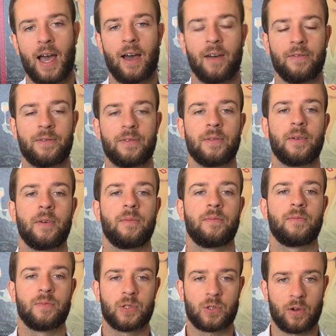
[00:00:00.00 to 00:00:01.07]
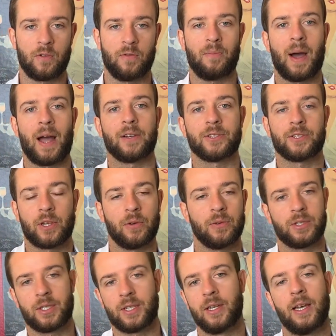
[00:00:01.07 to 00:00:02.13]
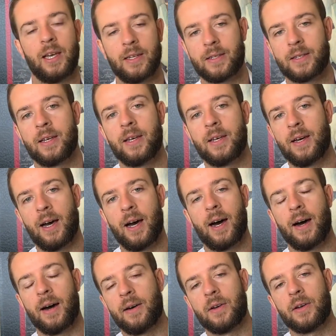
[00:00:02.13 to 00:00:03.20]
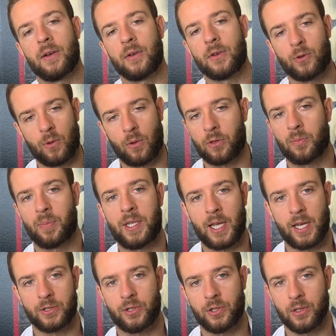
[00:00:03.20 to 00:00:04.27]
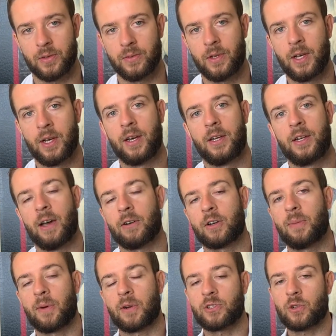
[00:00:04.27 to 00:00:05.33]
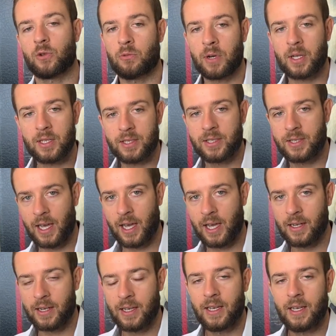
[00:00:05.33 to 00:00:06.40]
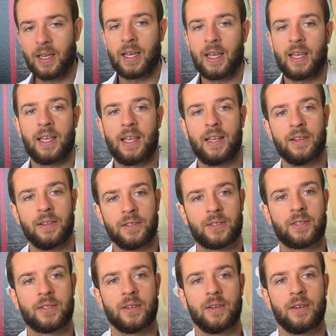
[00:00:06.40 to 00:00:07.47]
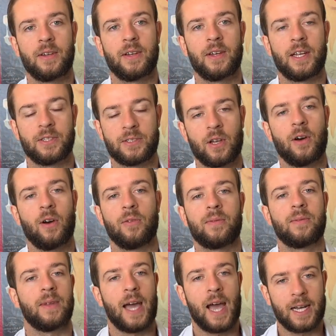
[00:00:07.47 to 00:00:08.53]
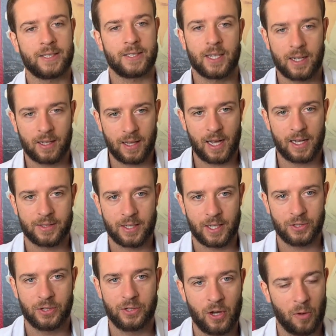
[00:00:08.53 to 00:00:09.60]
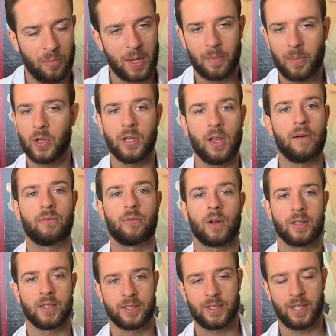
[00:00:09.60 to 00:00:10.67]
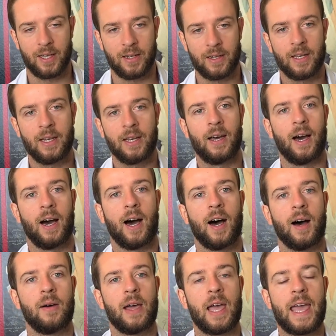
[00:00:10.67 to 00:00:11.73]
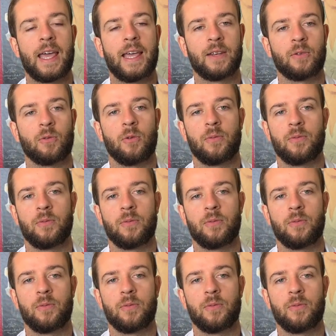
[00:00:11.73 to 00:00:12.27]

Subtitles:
have sort of milestones to hit growth potential. Now, commercial real estate is its own asset class. As you know, people love real estate, and